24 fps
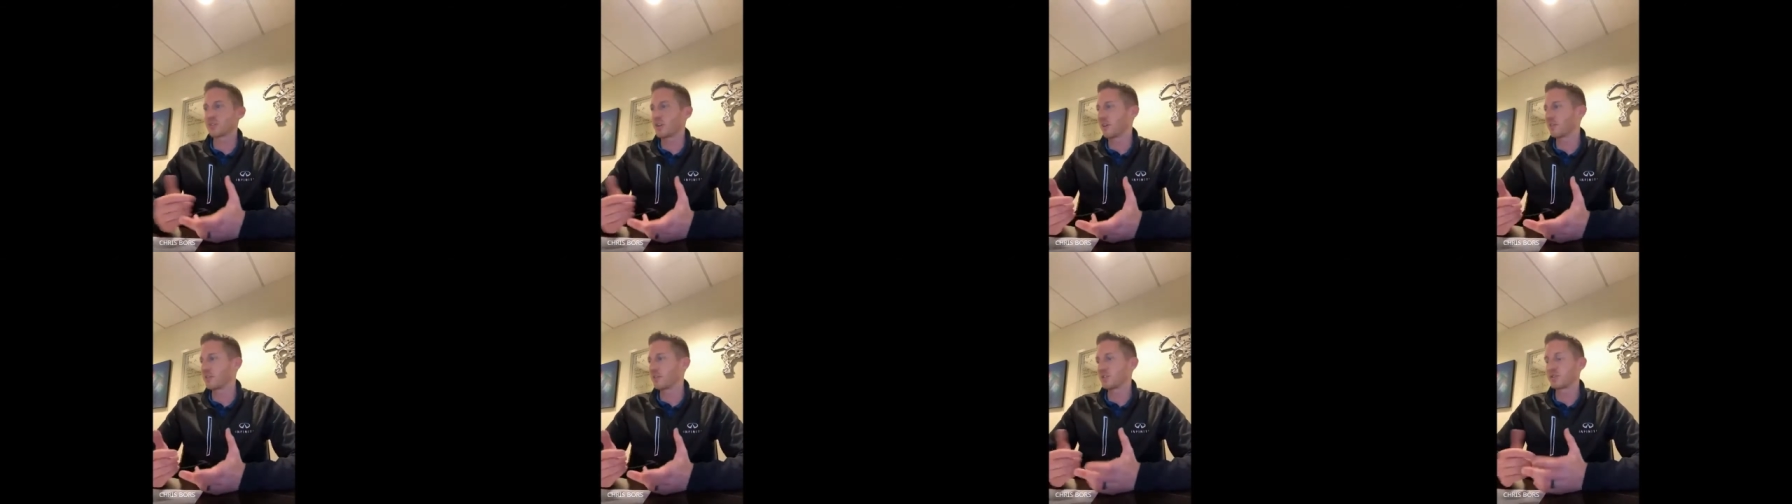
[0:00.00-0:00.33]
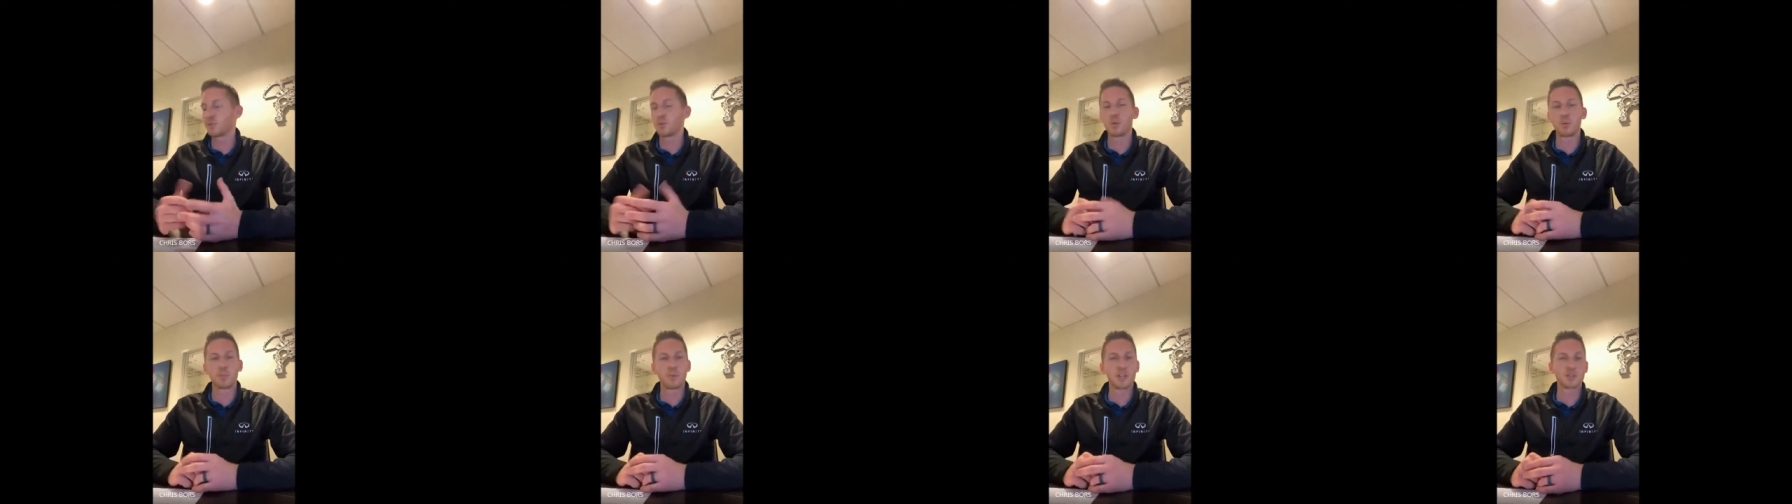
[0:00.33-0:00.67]
Obviously, we
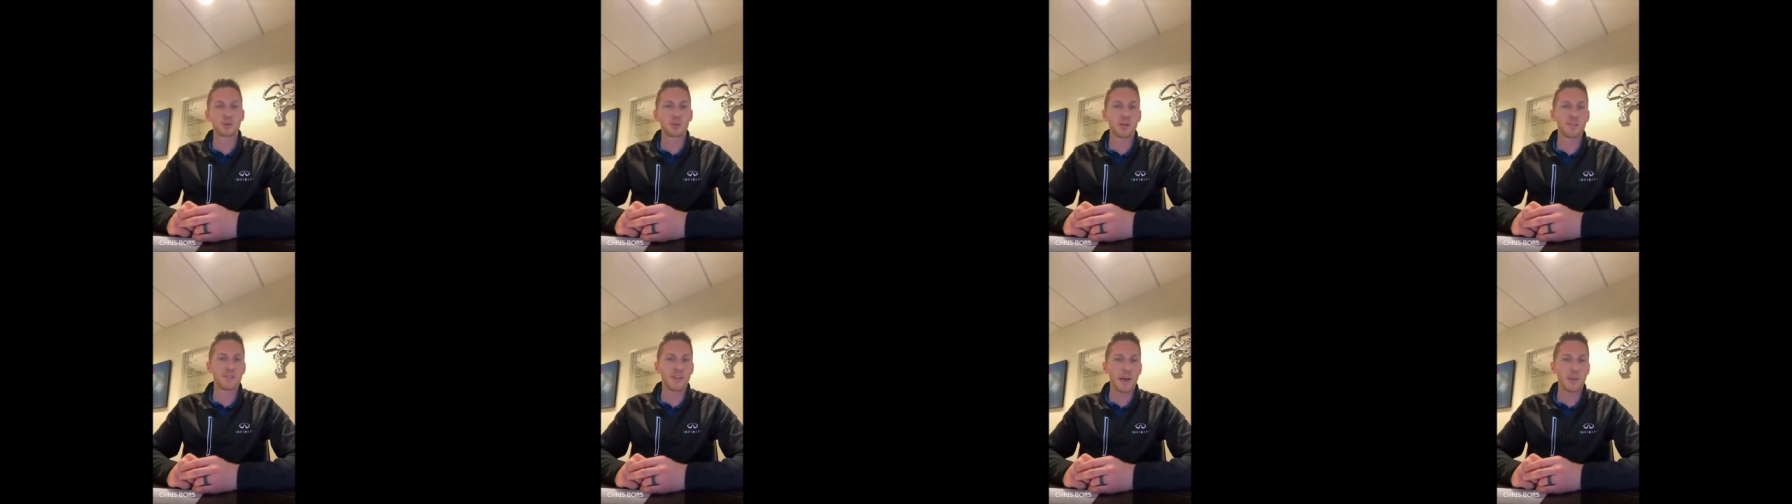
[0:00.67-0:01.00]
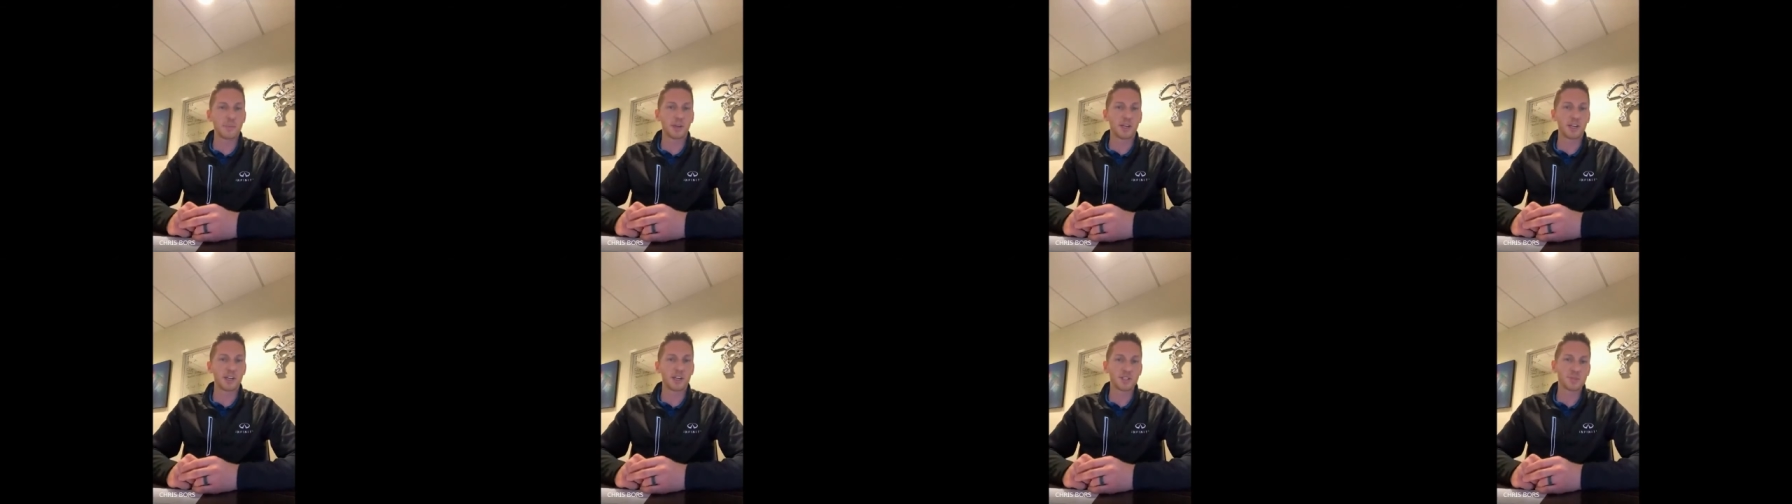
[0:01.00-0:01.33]
want to make sure we have
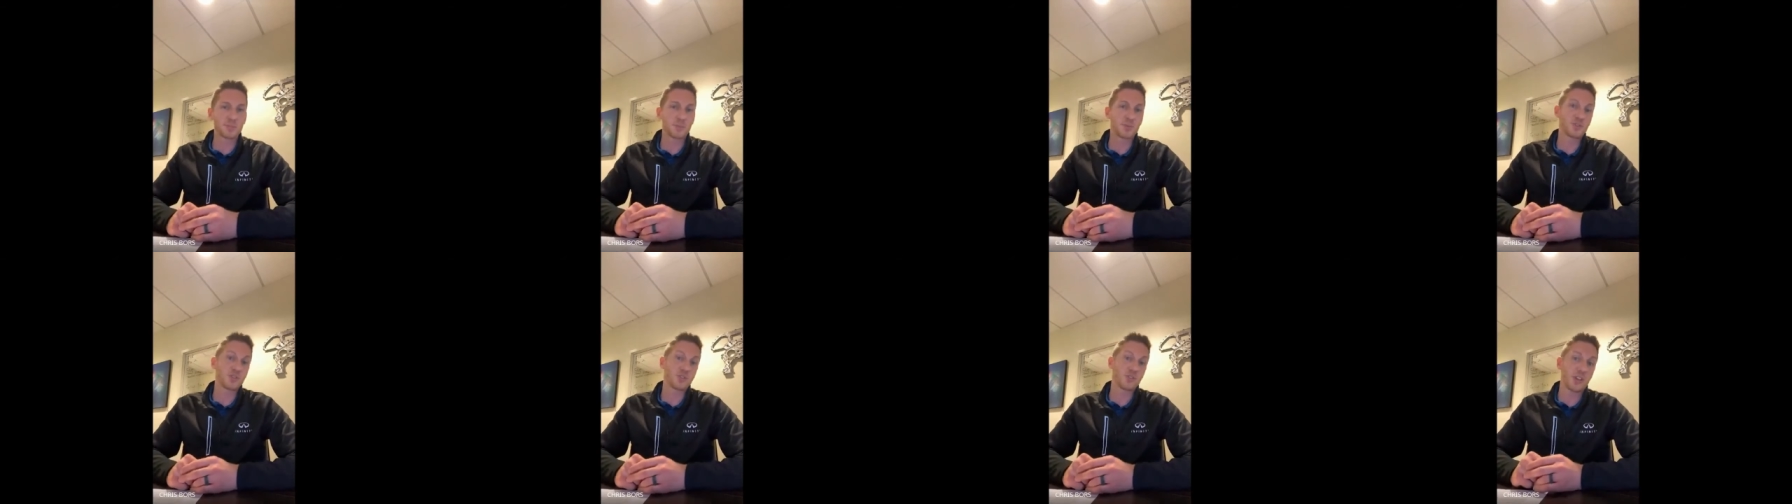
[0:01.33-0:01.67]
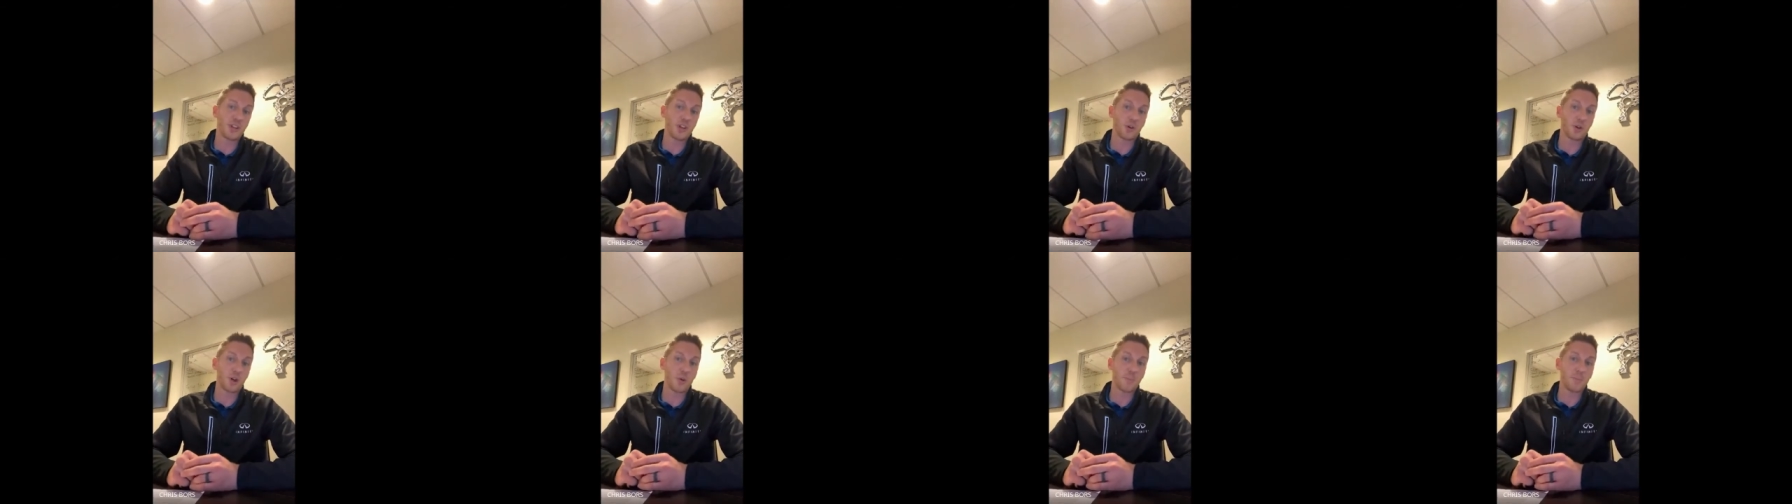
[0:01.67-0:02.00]
happy customers or they
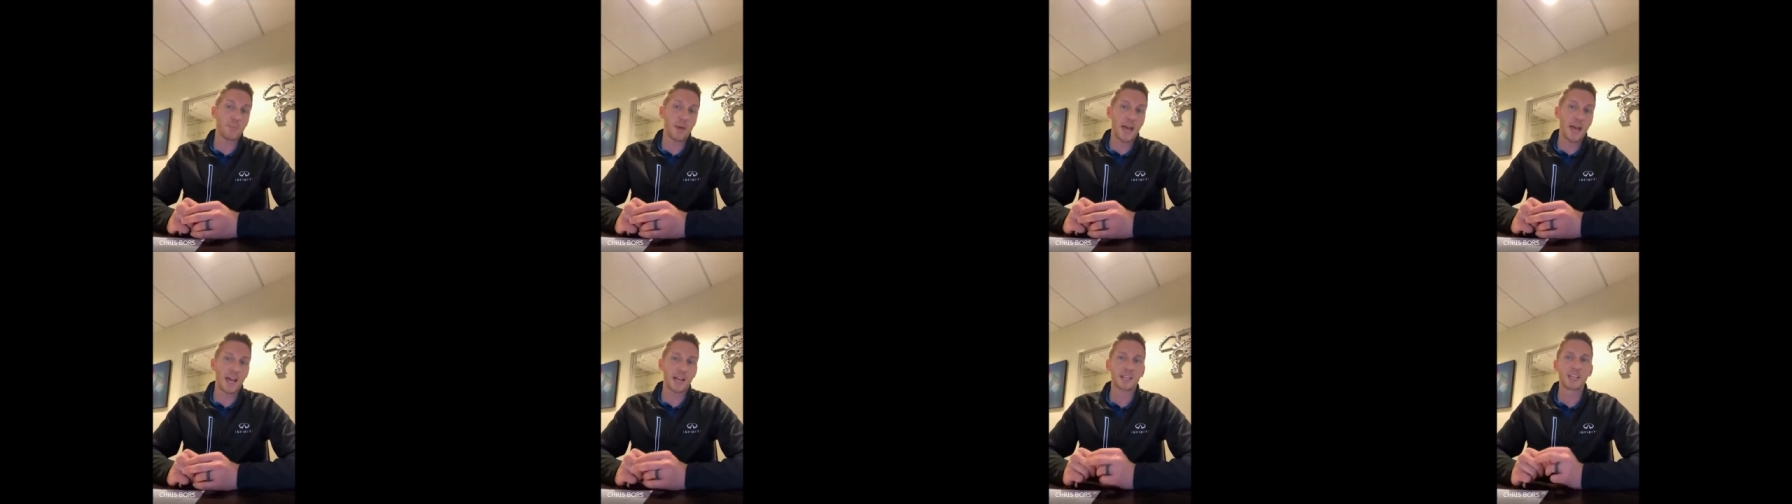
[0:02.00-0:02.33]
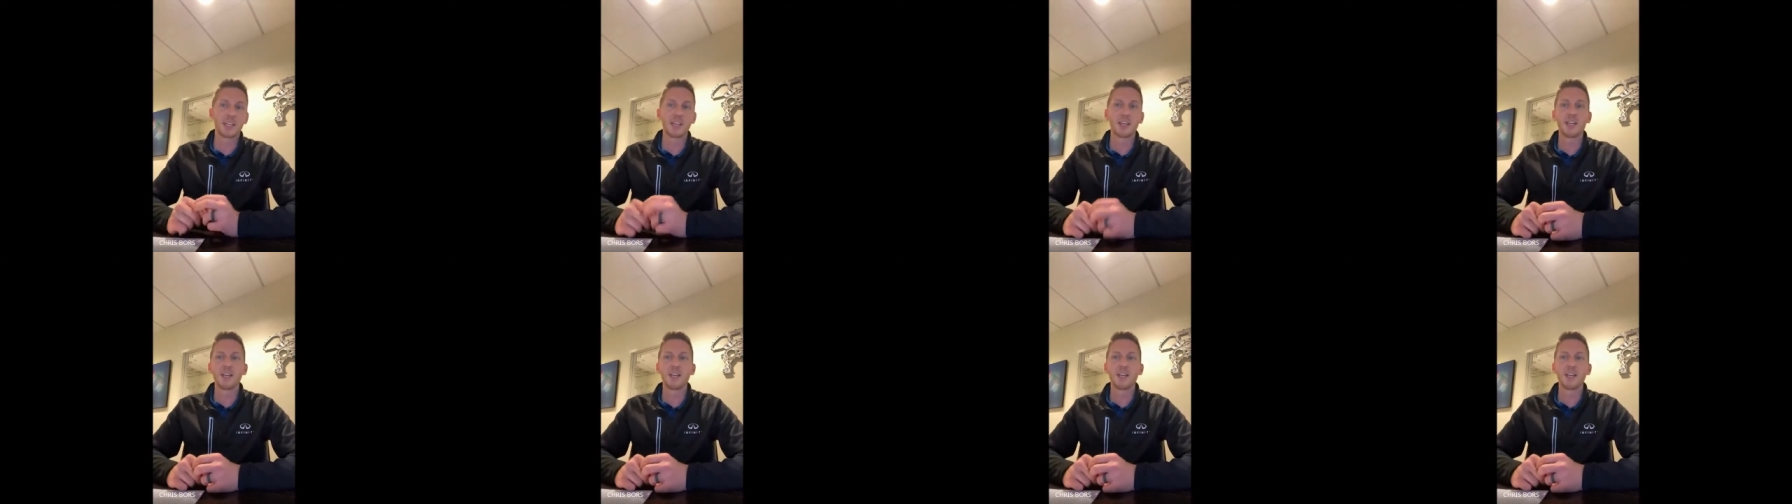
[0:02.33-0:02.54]
don't come back.